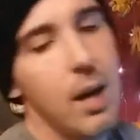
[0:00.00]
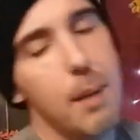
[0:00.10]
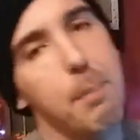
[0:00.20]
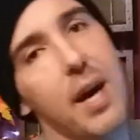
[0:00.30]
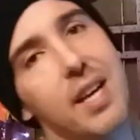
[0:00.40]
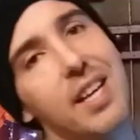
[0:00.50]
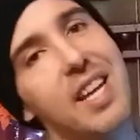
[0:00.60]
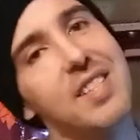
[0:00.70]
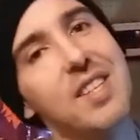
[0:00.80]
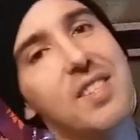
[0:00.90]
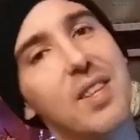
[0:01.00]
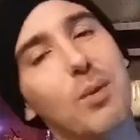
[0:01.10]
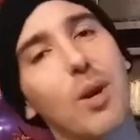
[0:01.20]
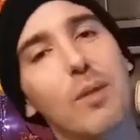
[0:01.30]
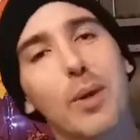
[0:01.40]
But he has to sit
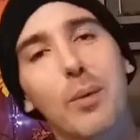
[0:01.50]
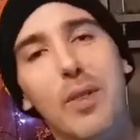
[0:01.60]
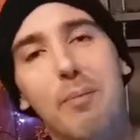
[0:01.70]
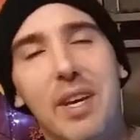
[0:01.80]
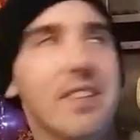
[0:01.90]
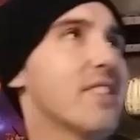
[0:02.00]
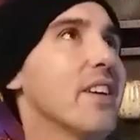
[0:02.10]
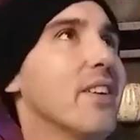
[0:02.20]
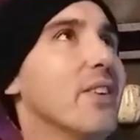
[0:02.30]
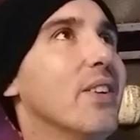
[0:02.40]
through all of it with me, so...